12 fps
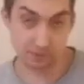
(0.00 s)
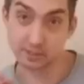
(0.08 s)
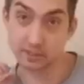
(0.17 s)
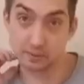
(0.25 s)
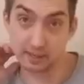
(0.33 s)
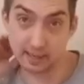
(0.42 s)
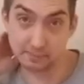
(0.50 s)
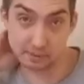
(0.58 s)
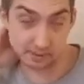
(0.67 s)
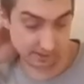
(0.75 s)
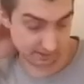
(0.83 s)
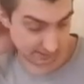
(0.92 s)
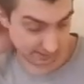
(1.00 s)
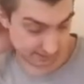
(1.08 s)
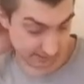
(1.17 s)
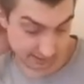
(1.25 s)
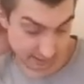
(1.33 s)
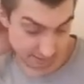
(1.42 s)
see what happens. Like I
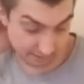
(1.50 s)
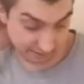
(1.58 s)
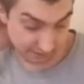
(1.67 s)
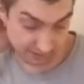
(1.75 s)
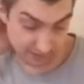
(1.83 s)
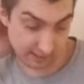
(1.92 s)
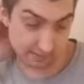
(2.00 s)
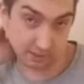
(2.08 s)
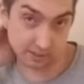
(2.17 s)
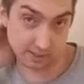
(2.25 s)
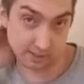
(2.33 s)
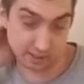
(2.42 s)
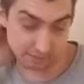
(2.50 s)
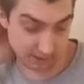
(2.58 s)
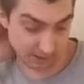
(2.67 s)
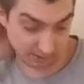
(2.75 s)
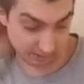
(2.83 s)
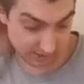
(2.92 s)
said, this is my first time using this
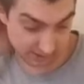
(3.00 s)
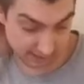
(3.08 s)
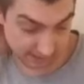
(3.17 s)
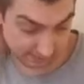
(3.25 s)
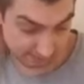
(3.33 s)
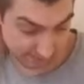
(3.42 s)
particular stain.